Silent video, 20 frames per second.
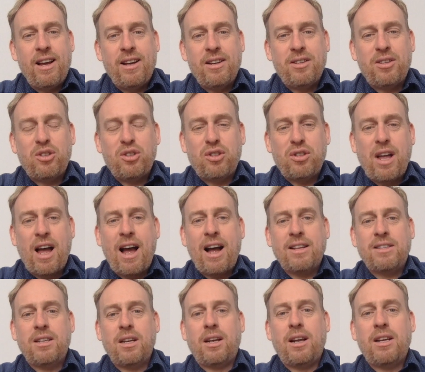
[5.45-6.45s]

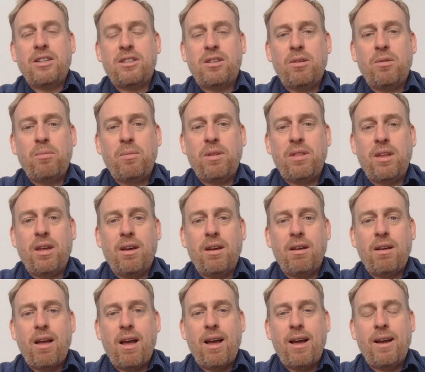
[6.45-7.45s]
starter lesson with you
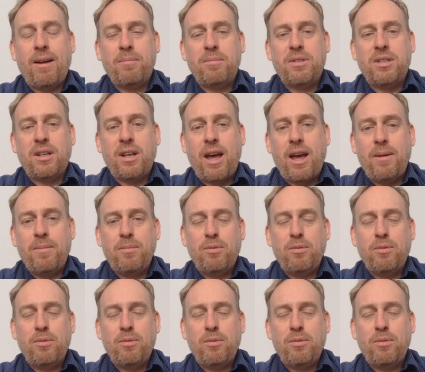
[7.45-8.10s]
today.